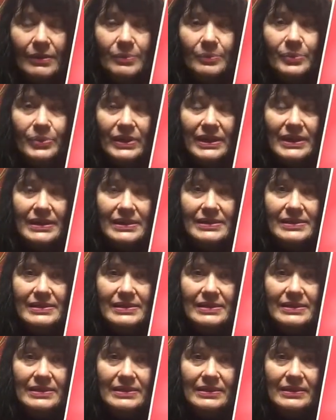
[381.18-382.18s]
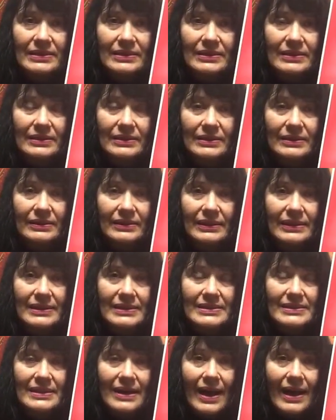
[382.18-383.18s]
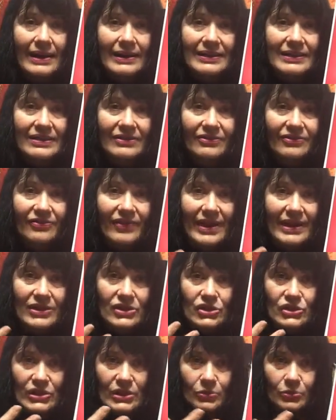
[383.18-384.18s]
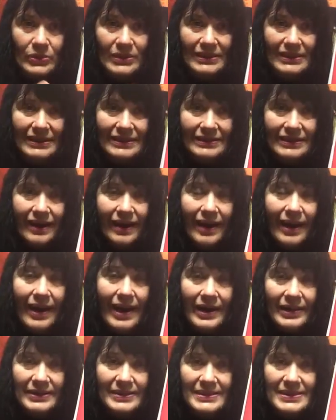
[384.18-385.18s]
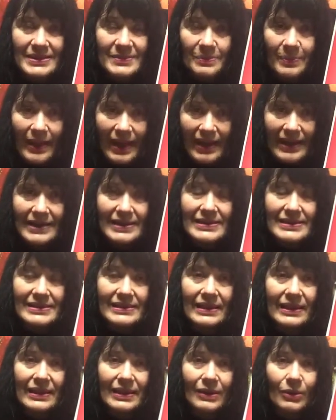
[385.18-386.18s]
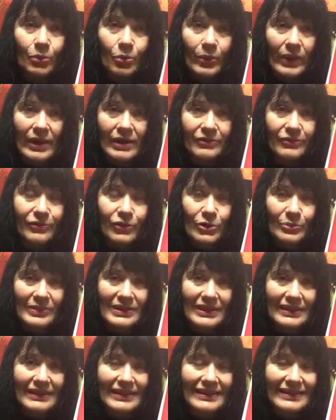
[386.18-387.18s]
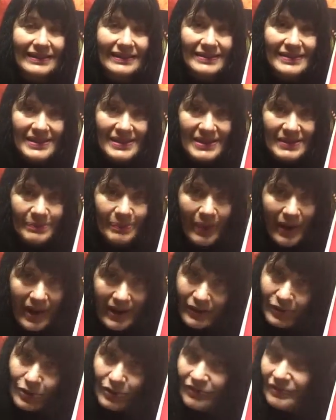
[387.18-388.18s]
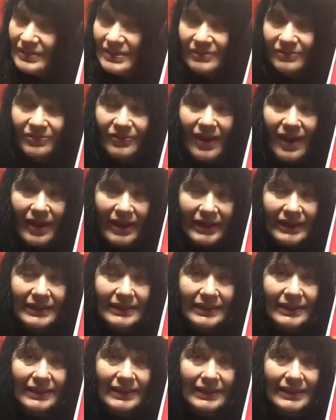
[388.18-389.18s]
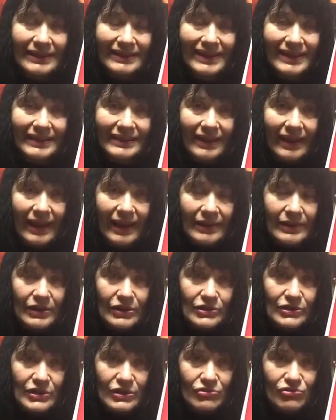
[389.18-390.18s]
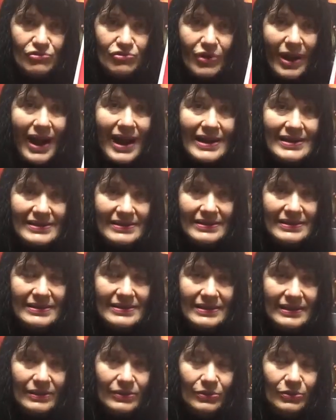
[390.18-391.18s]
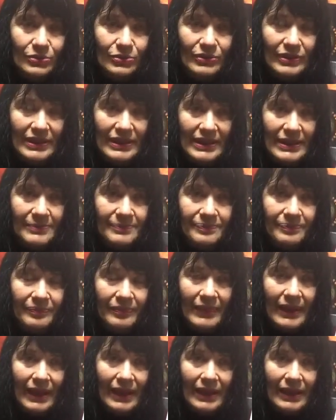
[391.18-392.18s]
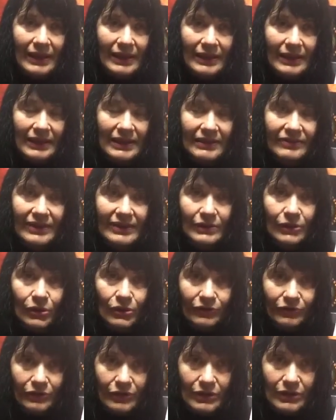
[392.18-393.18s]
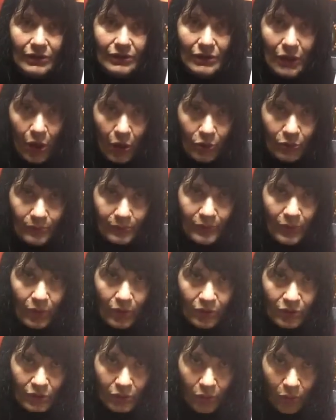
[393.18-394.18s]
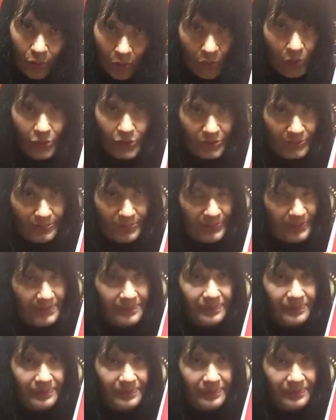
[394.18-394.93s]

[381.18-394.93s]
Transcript: brings this activation within the heart space, where from the little spark of divine, that energy rises into the level of globe or orb.